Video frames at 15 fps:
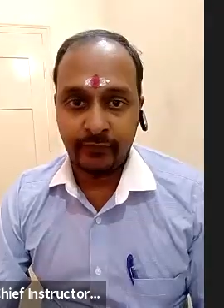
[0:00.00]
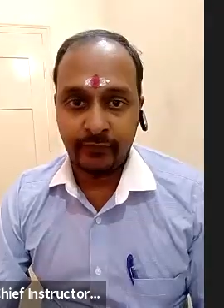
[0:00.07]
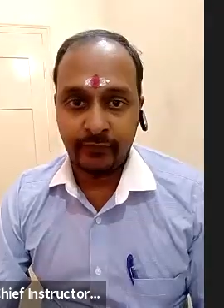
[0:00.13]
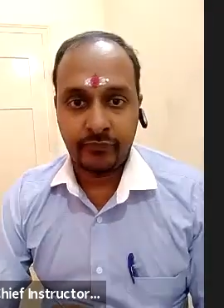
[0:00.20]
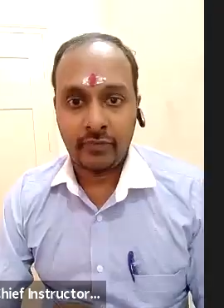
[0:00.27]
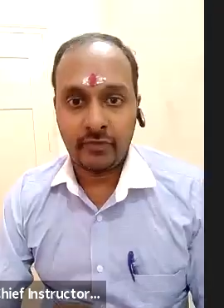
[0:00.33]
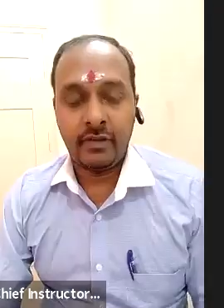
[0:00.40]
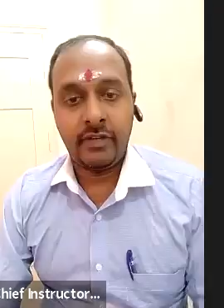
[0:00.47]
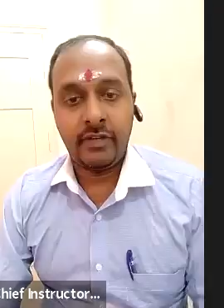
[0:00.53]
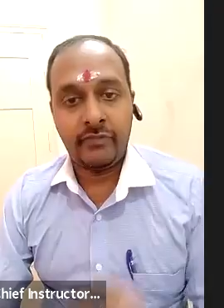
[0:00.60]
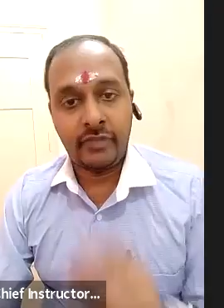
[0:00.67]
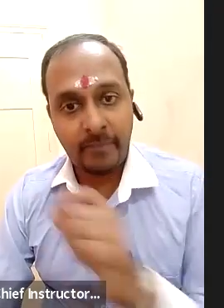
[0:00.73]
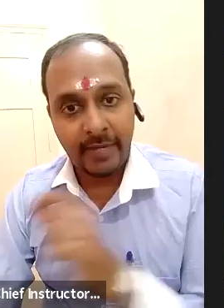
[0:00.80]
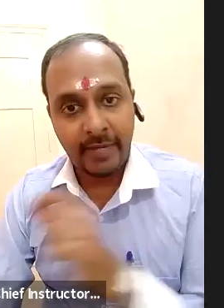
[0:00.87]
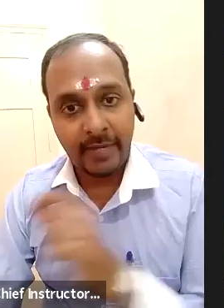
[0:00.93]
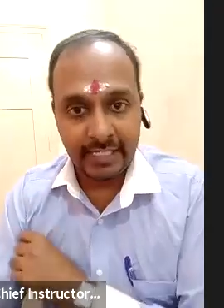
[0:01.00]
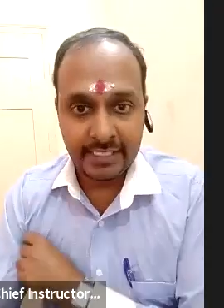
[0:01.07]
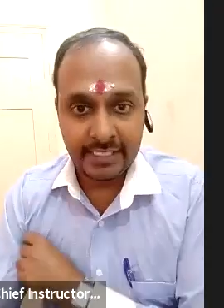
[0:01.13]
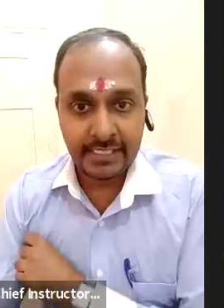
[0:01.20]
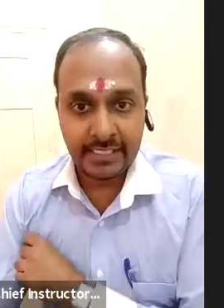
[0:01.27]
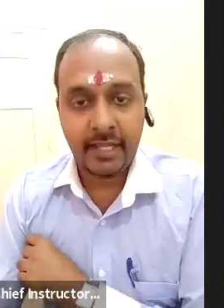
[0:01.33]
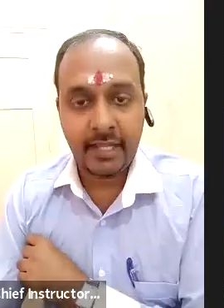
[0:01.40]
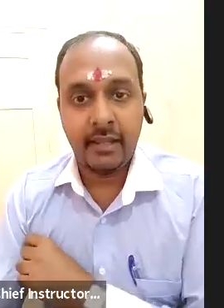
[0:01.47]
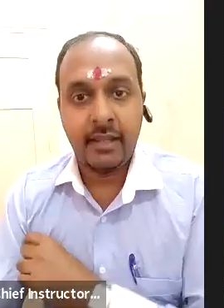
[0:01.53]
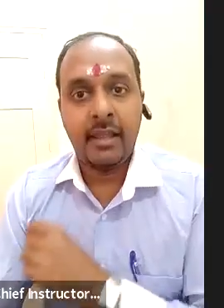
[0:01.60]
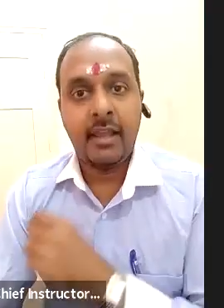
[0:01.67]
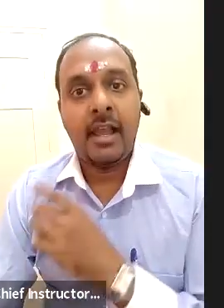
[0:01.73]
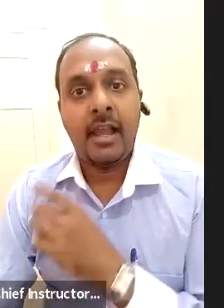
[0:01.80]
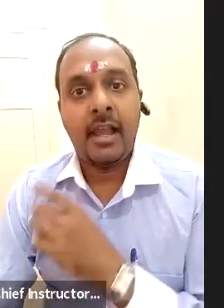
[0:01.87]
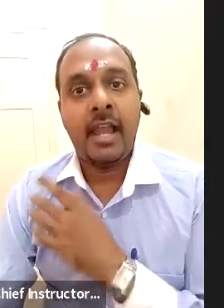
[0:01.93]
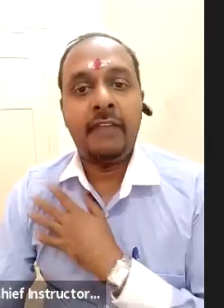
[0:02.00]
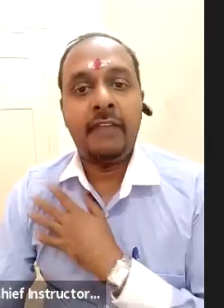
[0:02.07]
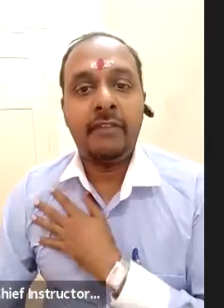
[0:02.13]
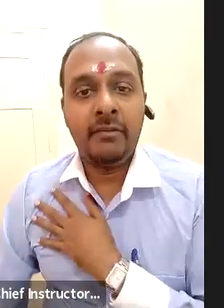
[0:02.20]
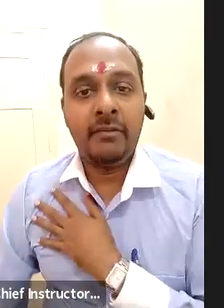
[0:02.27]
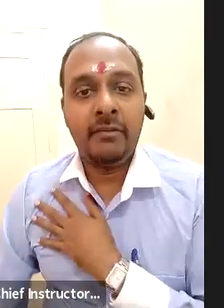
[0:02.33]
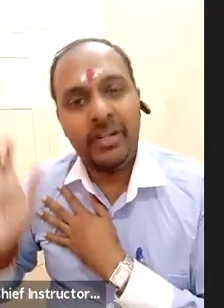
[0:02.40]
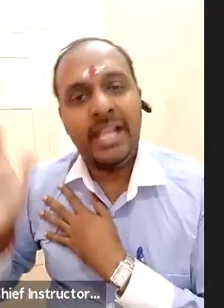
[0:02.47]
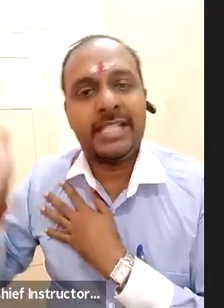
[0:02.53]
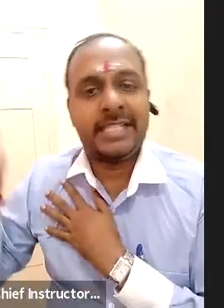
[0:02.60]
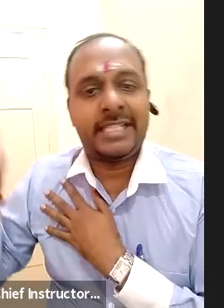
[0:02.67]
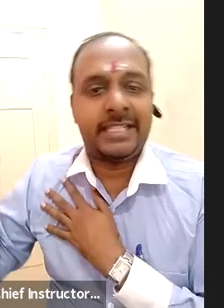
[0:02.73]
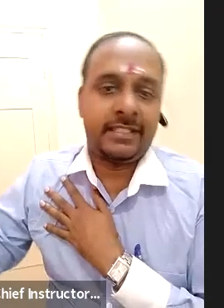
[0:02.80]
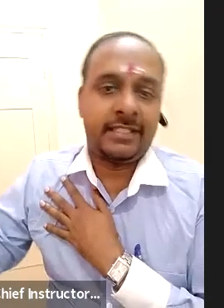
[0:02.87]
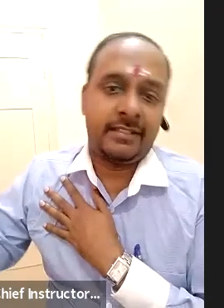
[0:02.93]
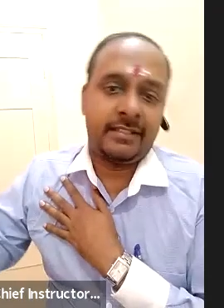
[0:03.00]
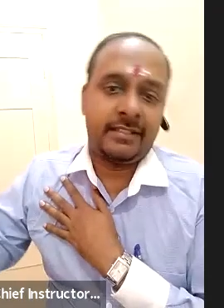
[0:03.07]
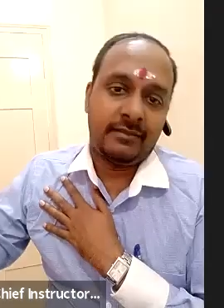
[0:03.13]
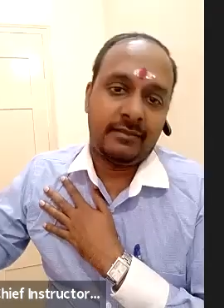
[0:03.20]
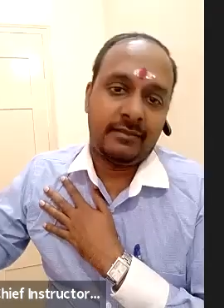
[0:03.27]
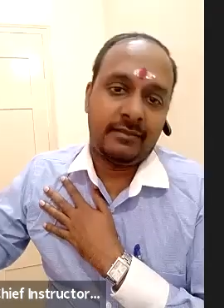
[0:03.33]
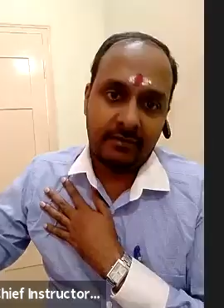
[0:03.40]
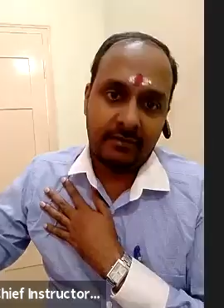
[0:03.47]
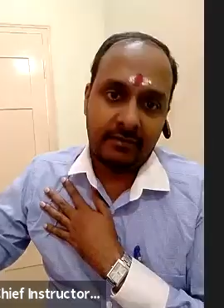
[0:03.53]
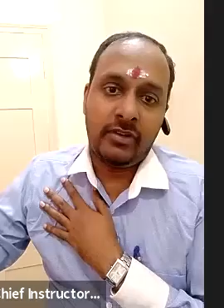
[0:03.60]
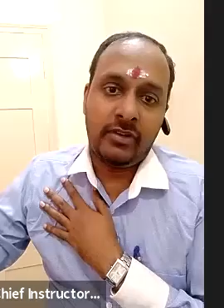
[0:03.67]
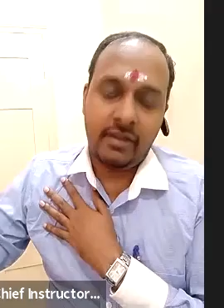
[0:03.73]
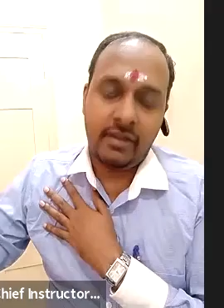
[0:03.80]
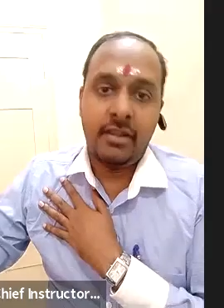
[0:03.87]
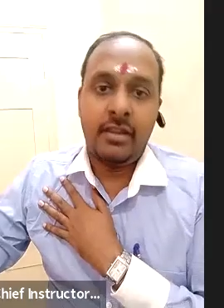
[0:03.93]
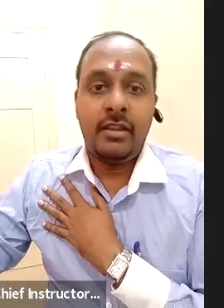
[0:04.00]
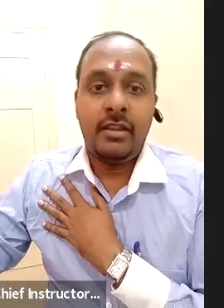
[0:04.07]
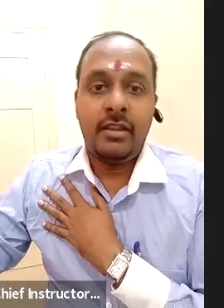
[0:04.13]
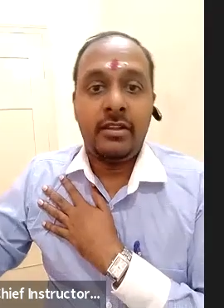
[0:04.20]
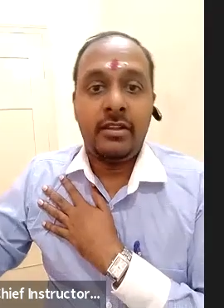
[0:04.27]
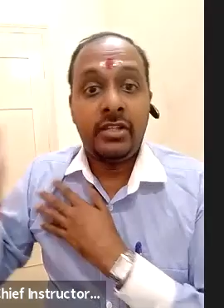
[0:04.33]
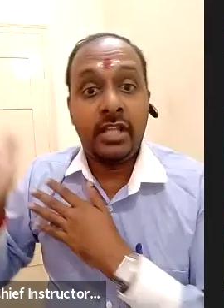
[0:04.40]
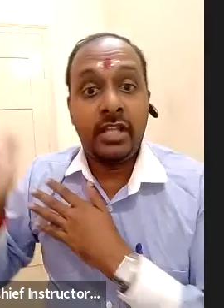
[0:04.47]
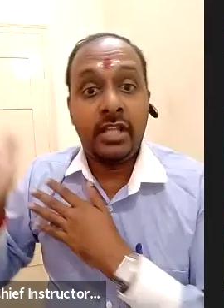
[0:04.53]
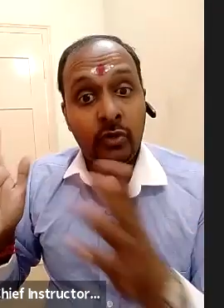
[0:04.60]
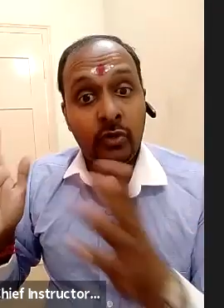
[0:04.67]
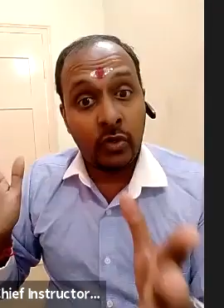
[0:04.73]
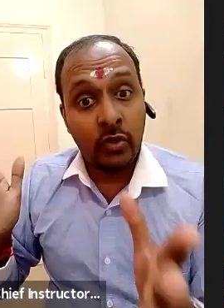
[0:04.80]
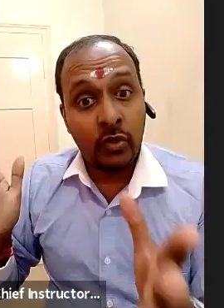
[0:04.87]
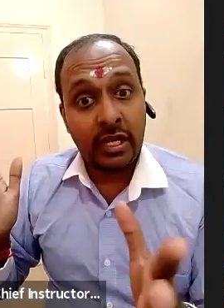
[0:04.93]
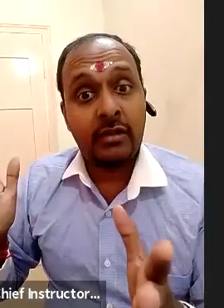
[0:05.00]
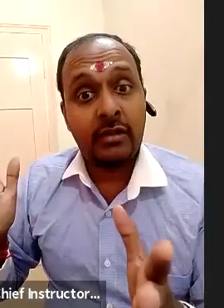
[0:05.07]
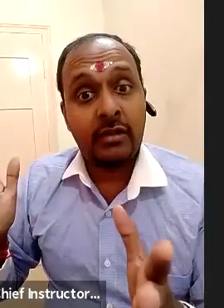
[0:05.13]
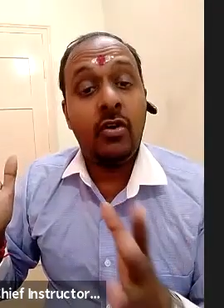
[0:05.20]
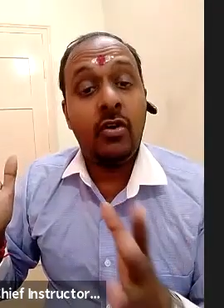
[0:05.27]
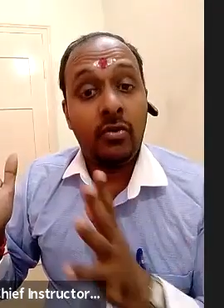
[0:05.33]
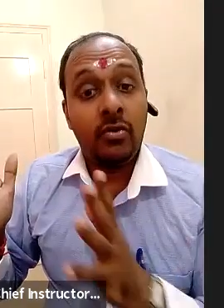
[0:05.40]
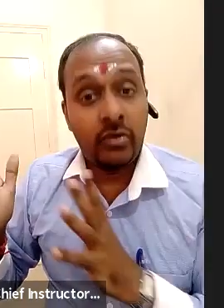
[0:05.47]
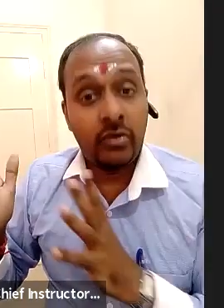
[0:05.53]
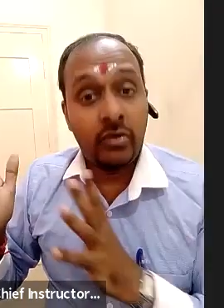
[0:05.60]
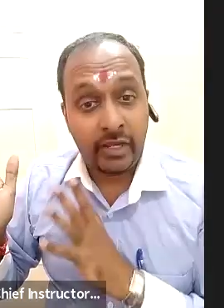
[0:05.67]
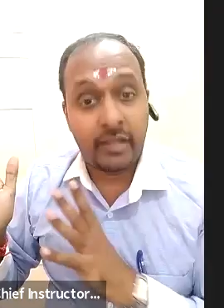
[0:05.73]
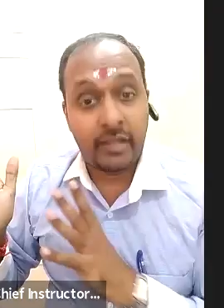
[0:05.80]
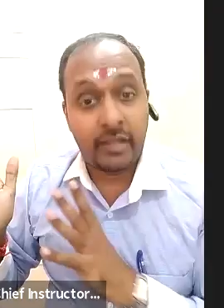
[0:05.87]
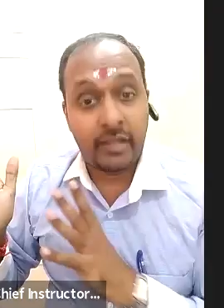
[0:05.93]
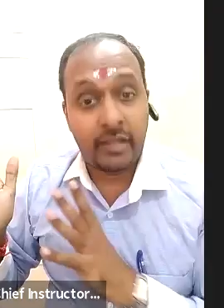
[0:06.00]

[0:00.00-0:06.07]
If the pain is there, I will move less. Okay, then you know that, oh, okay, is